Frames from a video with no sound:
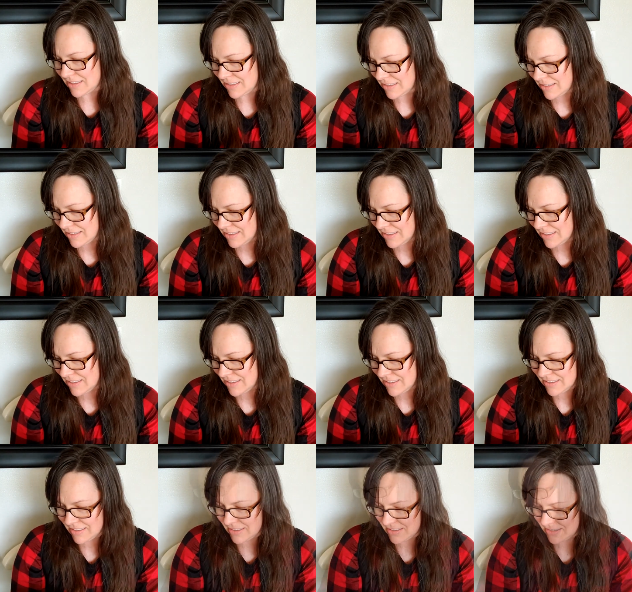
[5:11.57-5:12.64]

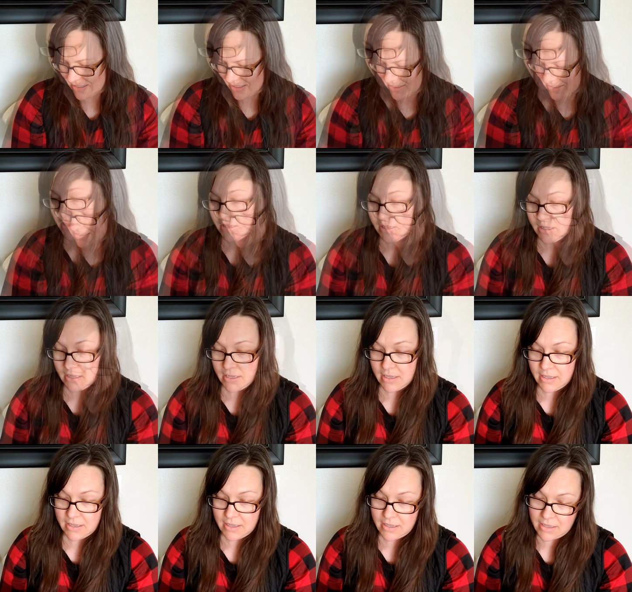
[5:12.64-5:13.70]

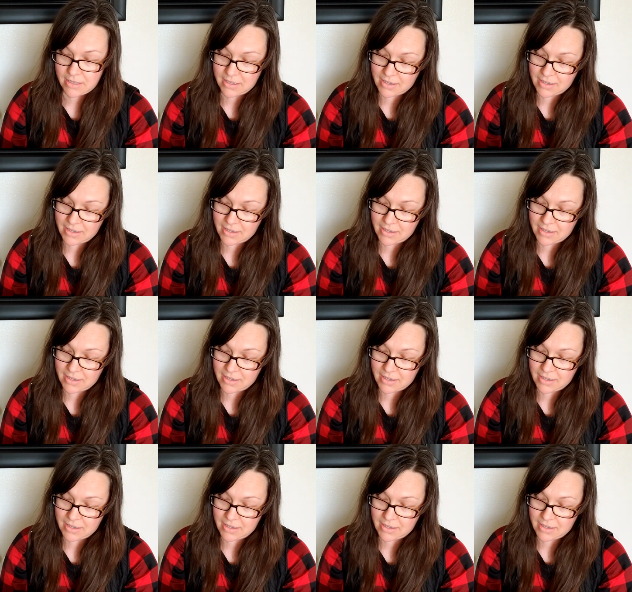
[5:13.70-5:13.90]
No one is speaking in this clip.